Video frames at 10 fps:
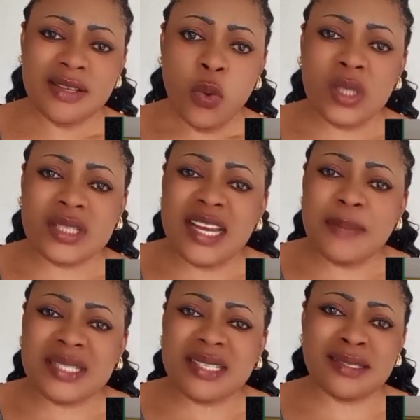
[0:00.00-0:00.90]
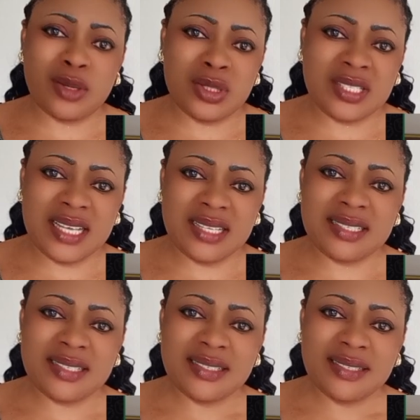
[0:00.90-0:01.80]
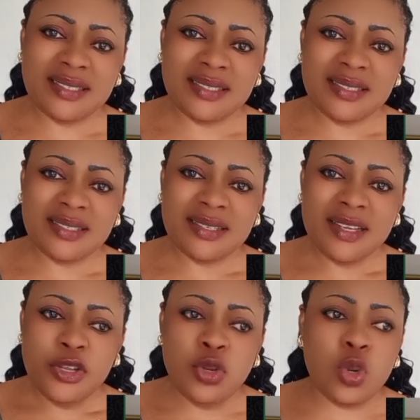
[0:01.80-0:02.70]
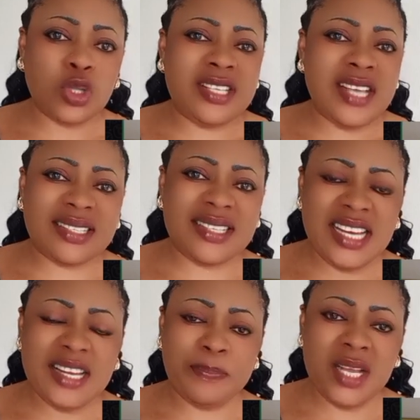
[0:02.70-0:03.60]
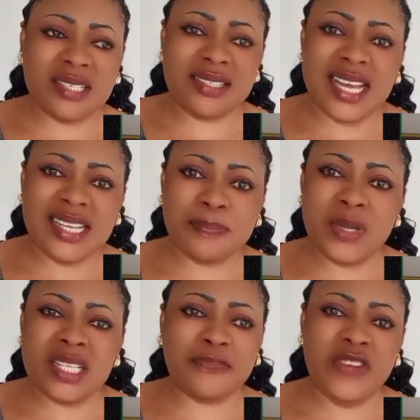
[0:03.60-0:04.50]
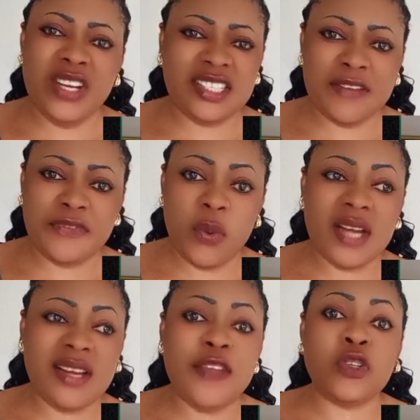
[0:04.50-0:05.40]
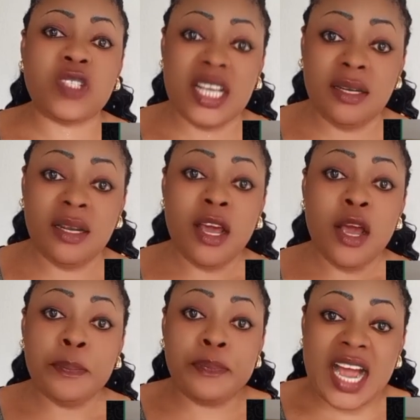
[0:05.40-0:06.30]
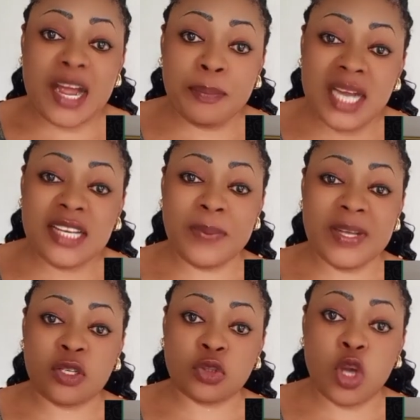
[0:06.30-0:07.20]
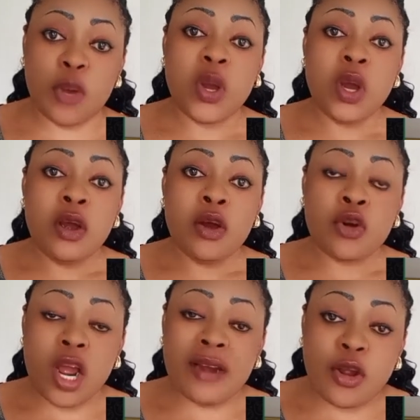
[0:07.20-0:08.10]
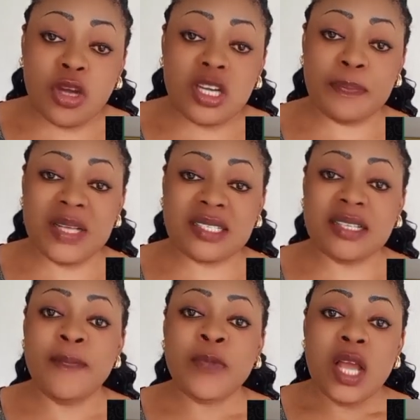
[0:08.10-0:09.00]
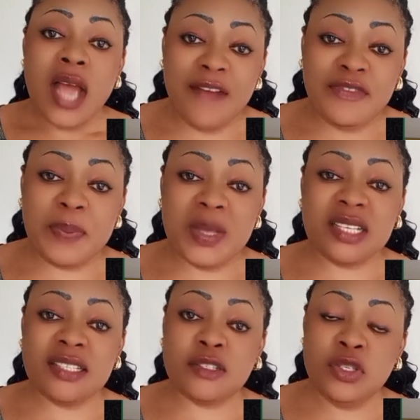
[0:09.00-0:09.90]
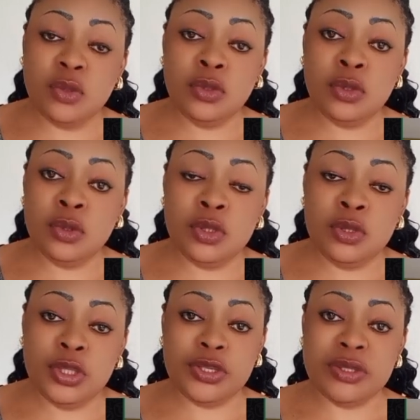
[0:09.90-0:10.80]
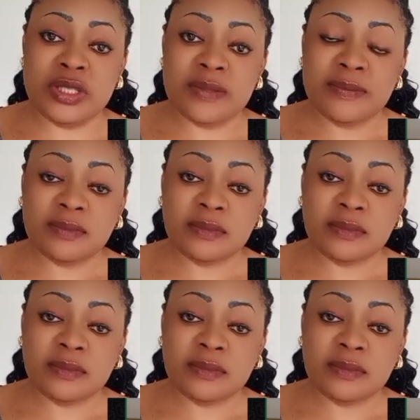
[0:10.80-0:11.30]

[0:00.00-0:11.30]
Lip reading: without the person's consent? You go tear the place, finish everywhere. Then you still blackmail the person on top, record the person, have the person's noodles.